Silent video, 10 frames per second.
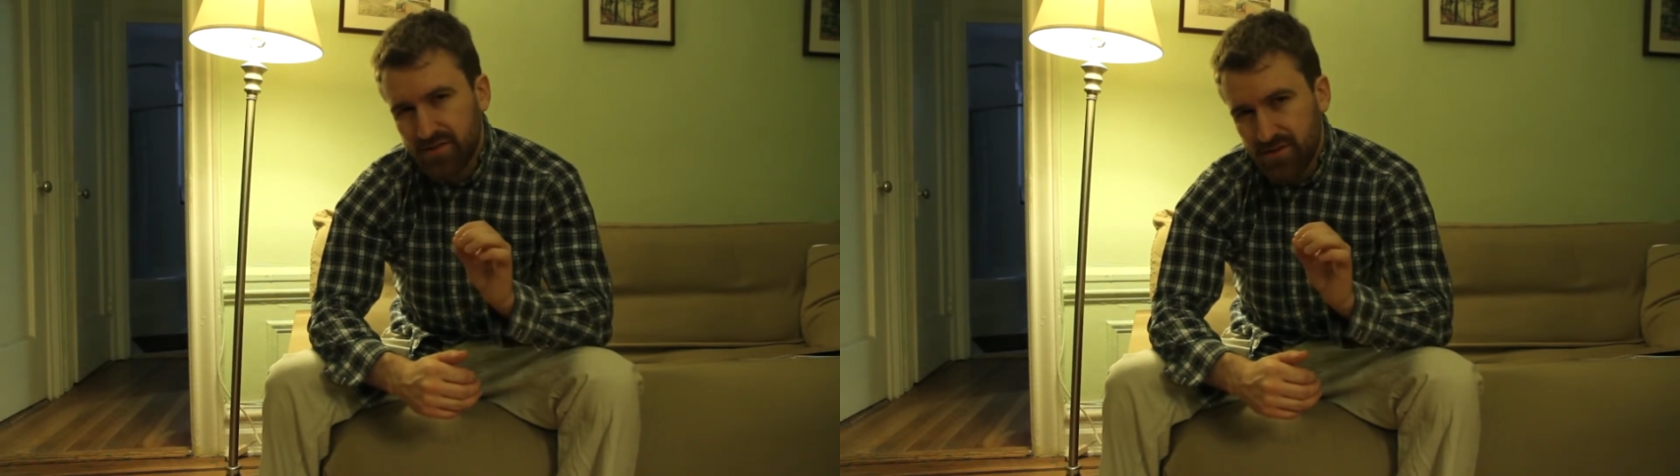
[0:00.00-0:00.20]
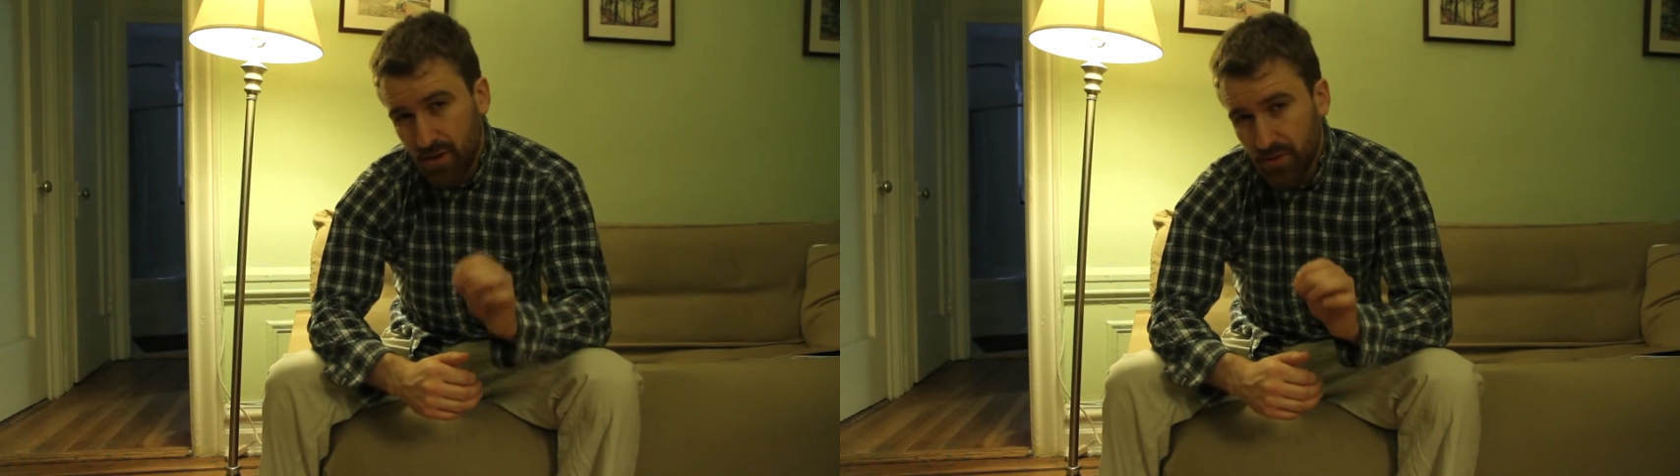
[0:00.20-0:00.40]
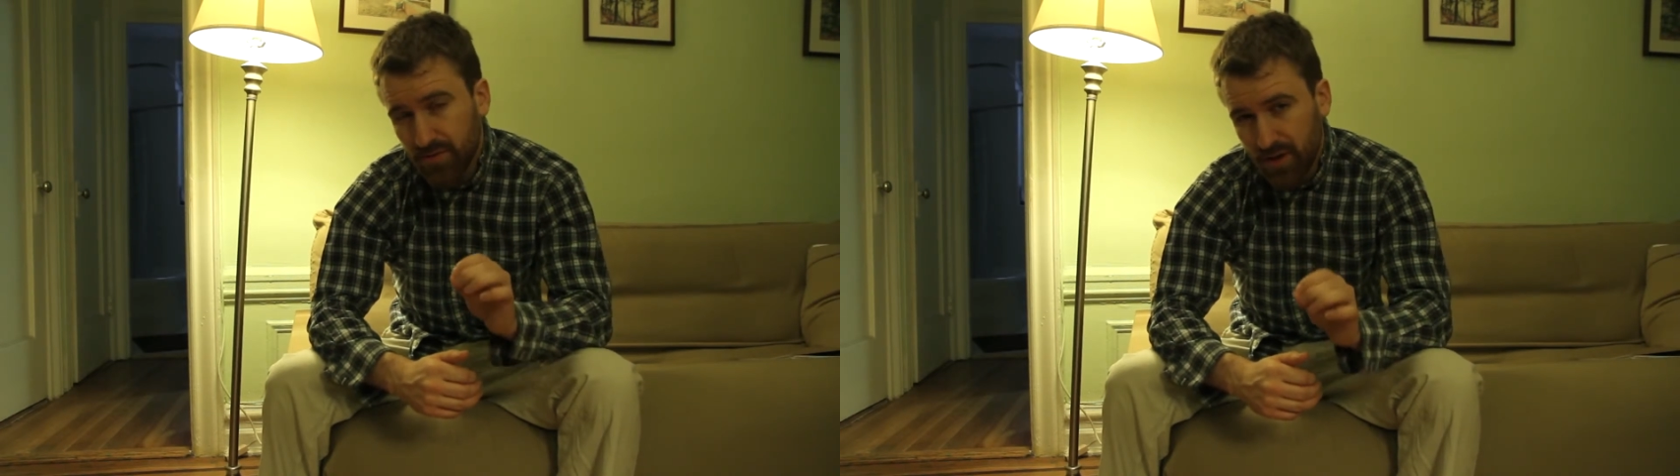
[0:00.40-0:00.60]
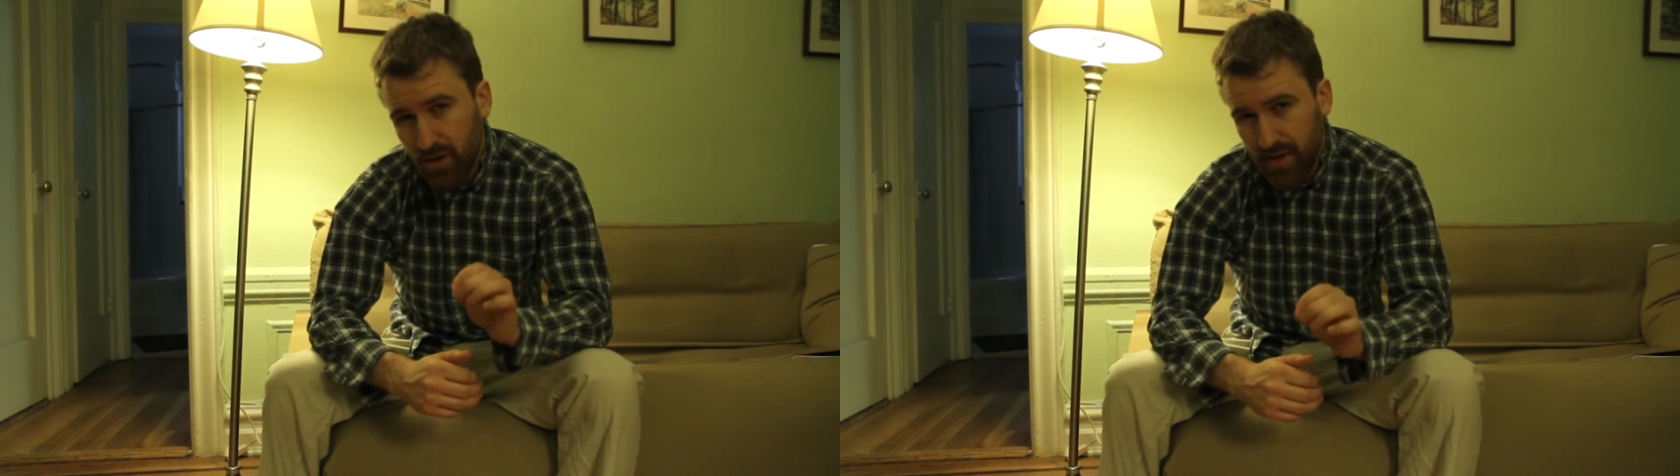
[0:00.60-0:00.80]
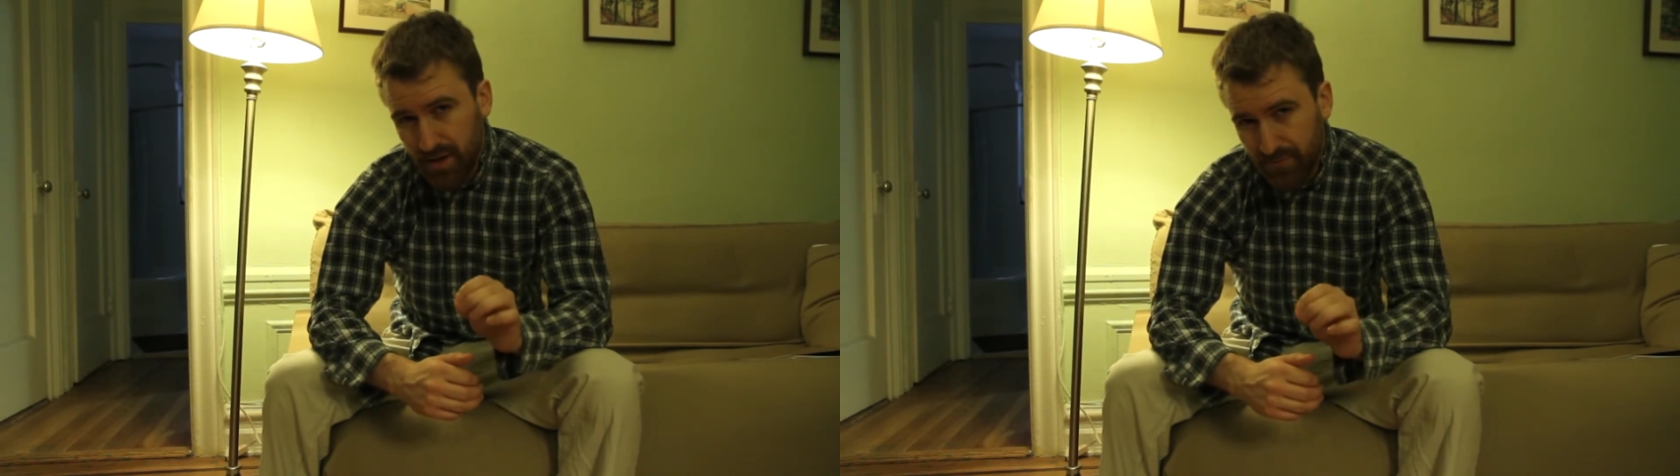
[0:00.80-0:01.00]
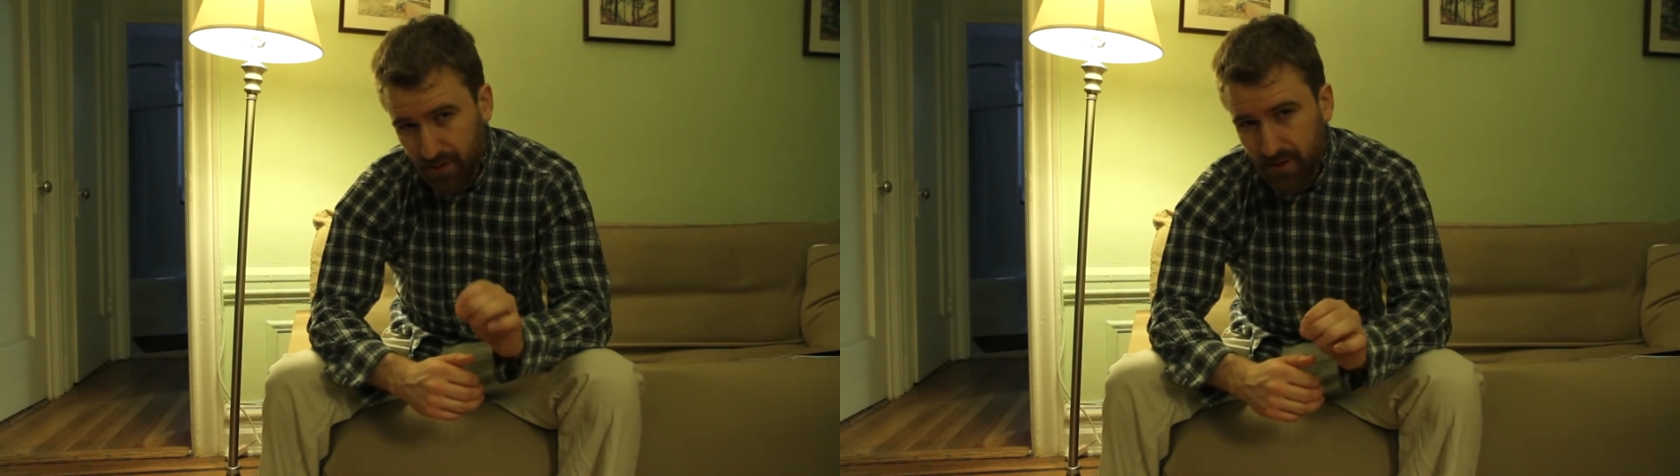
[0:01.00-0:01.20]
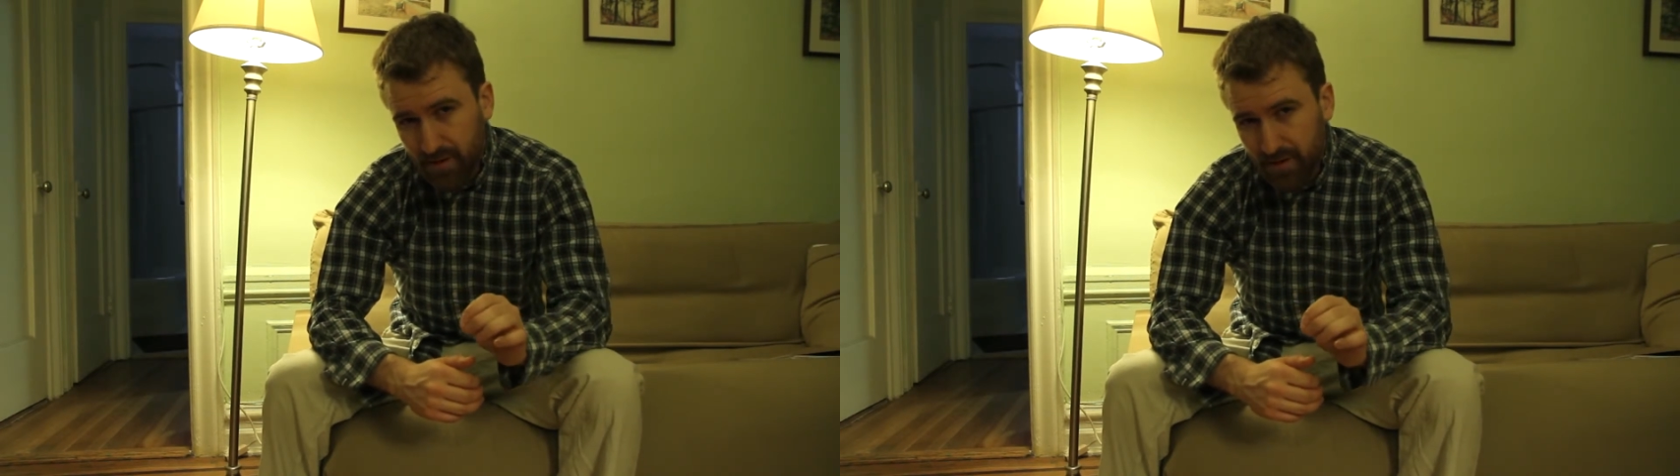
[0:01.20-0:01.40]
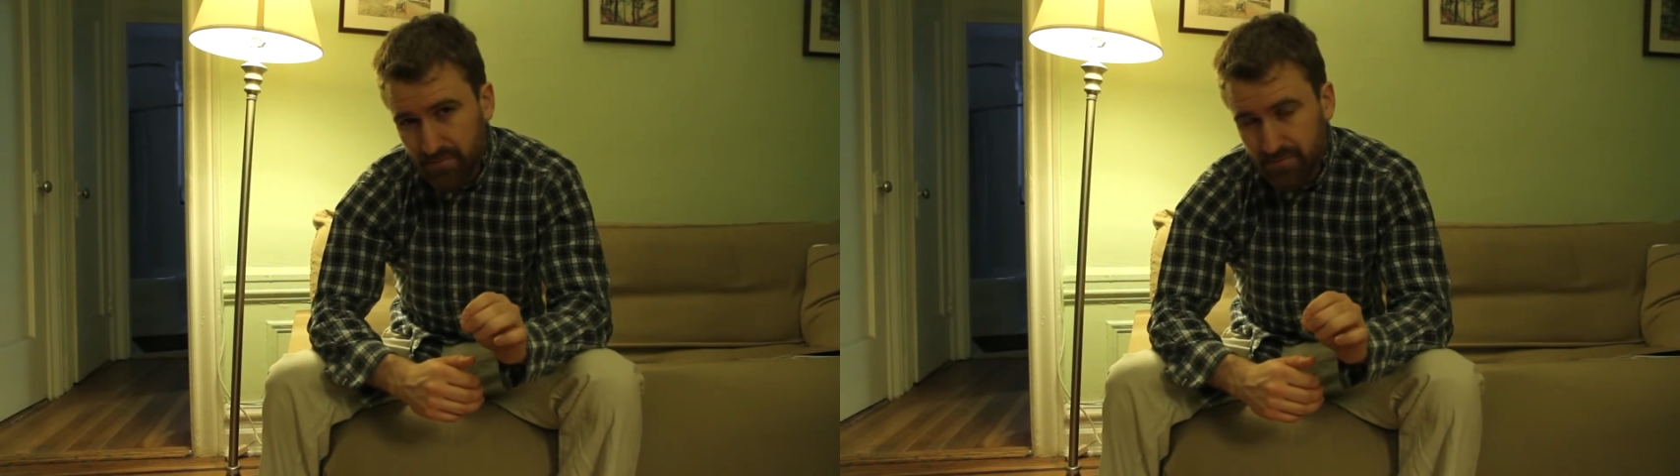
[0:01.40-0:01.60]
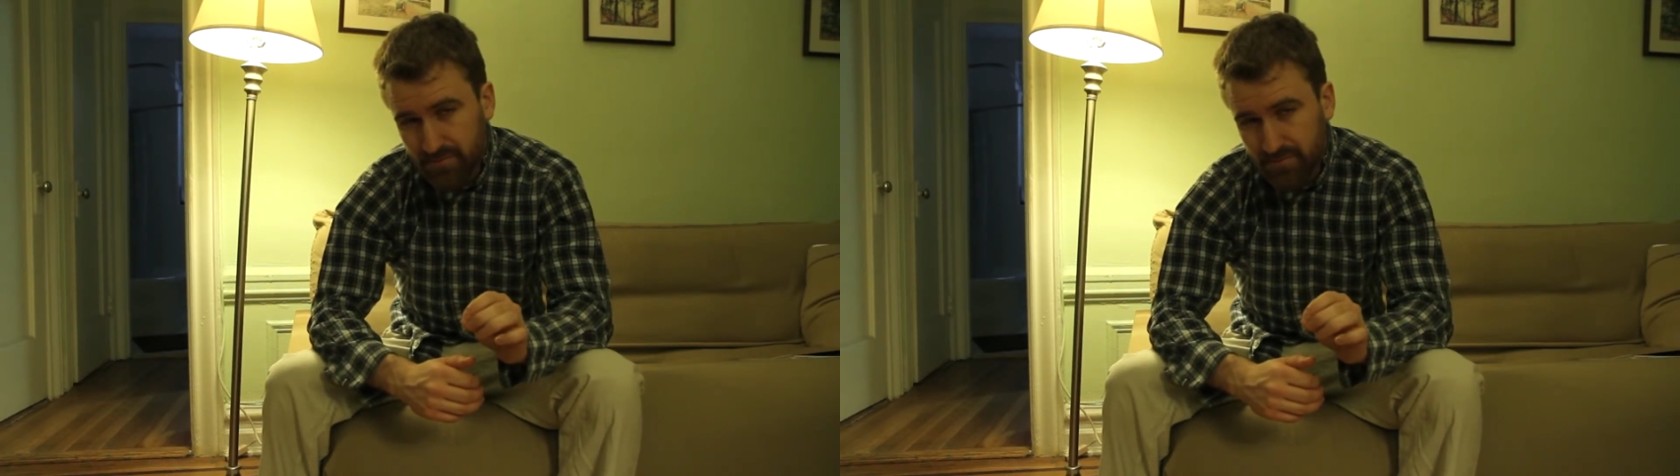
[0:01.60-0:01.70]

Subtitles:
"Don't go any further."